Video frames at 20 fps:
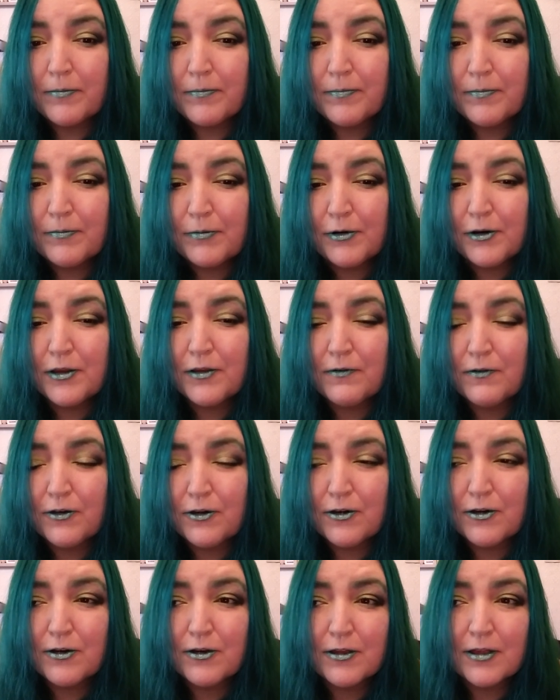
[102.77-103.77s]
Blew the
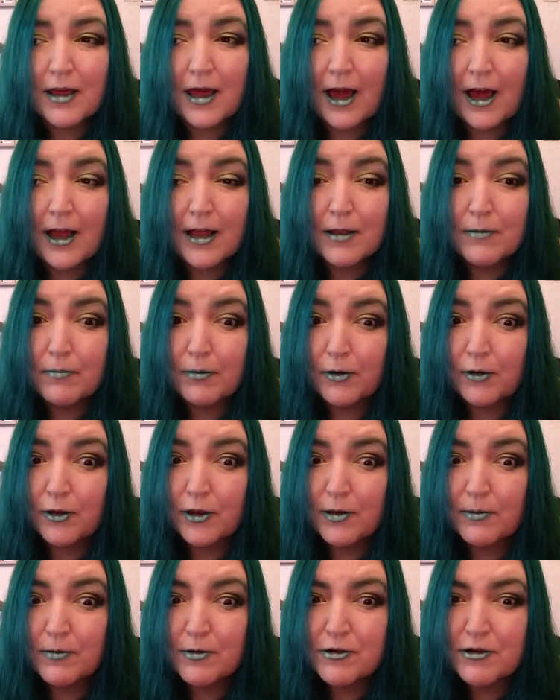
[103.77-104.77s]
fuse and blew the
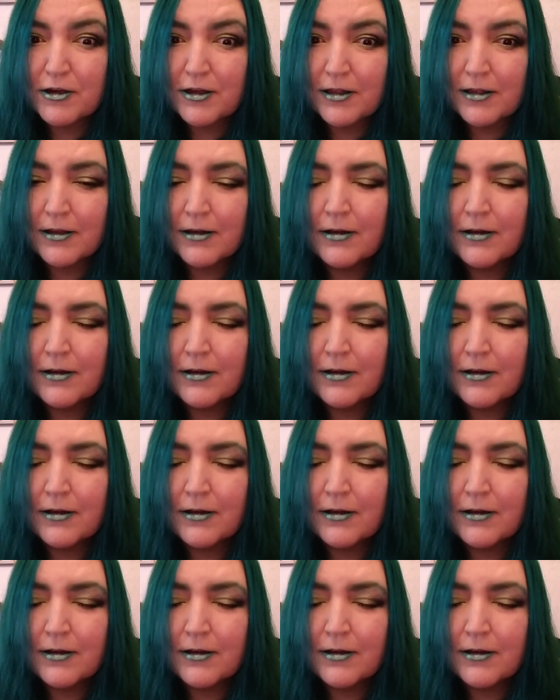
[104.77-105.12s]
machine.